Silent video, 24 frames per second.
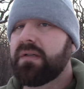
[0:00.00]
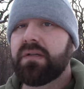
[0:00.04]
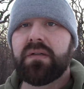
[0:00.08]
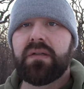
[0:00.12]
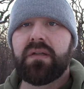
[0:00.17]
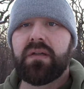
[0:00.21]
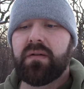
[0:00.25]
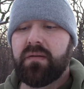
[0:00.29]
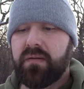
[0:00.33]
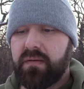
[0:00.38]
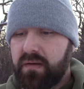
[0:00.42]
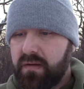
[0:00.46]
sure
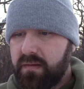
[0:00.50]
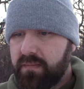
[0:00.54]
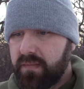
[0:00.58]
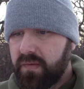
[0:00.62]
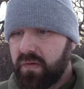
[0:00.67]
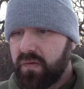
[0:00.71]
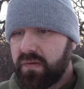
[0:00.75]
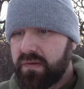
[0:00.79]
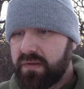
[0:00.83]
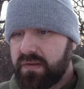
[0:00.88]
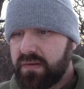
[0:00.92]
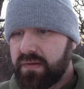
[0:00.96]
that I'm
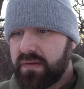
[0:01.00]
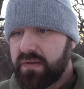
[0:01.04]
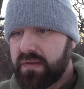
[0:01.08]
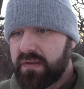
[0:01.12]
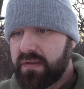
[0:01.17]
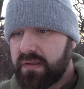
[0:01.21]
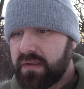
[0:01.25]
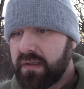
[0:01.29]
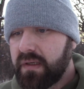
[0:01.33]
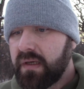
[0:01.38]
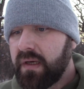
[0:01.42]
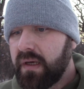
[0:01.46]
going to
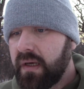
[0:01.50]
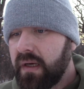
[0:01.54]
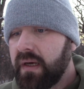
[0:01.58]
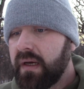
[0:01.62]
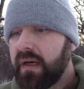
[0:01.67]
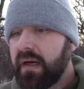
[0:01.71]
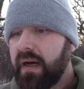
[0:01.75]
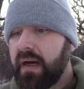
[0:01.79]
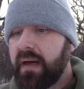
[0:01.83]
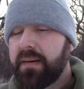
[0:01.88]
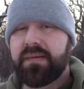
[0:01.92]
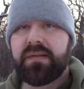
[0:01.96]
just
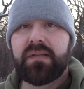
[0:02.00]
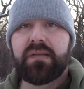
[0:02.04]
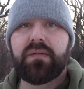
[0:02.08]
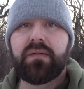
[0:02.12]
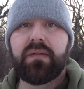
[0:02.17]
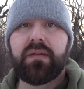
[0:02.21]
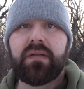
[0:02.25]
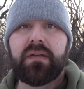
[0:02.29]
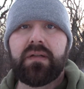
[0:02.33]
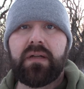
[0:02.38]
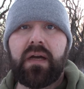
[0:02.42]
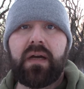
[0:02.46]

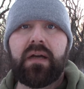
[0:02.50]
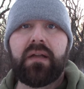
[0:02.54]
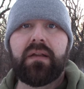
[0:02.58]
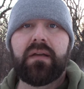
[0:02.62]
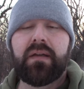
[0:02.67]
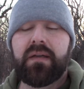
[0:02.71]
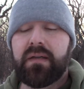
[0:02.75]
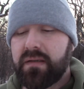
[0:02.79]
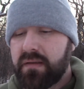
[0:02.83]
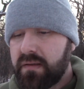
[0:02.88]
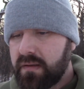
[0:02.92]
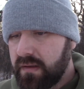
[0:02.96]
absolutely
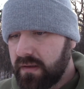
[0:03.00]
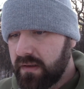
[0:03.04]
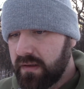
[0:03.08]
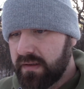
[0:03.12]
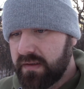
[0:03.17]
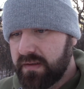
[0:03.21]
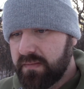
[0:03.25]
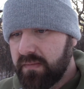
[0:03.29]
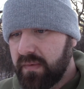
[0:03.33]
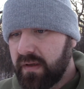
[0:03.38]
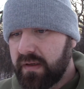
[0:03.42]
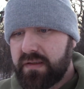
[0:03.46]
annihilate
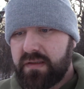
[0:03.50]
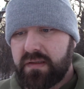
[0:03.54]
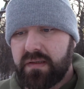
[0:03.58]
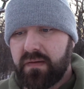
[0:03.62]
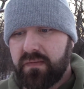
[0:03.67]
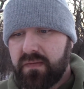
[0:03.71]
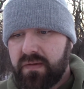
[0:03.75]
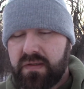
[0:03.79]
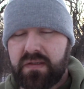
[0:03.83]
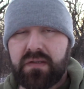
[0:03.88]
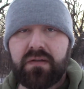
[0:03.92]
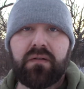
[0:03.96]
as much
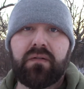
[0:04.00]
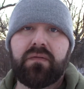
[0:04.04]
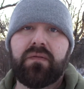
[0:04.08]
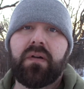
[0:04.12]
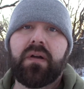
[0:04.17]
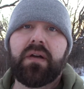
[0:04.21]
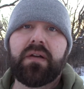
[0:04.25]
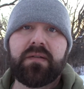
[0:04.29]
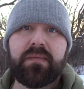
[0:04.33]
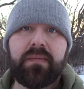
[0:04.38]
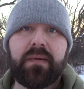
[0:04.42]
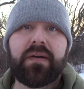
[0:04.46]
of the stir
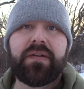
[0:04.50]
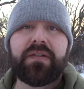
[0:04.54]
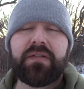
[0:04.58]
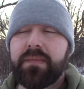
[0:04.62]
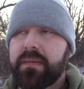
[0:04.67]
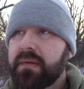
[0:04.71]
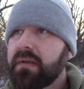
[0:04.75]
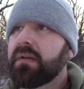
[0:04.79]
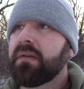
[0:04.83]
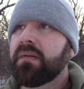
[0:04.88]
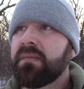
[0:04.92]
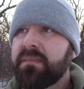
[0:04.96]
fry as possible.